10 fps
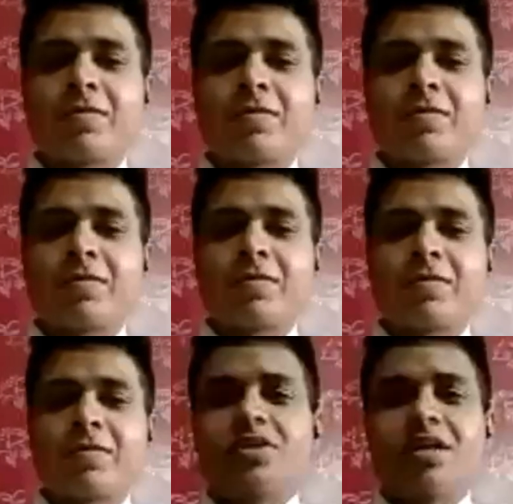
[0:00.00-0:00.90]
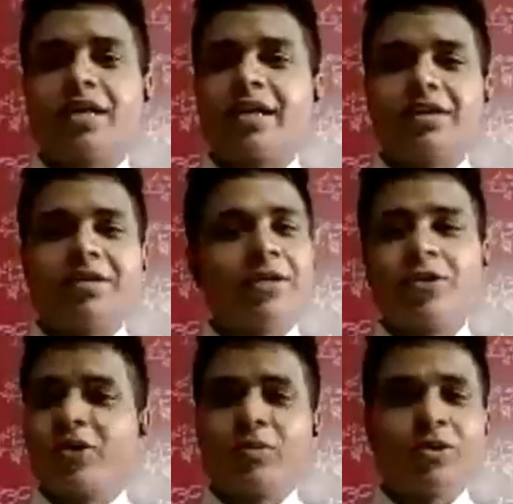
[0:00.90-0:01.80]
So I don't
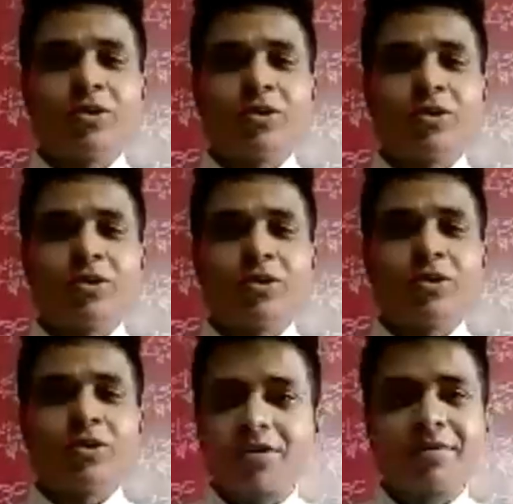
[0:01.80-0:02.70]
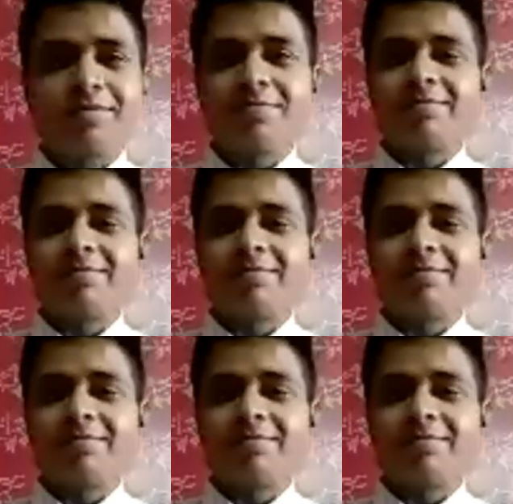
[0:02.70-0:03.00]
know more about it, sir. Sorry.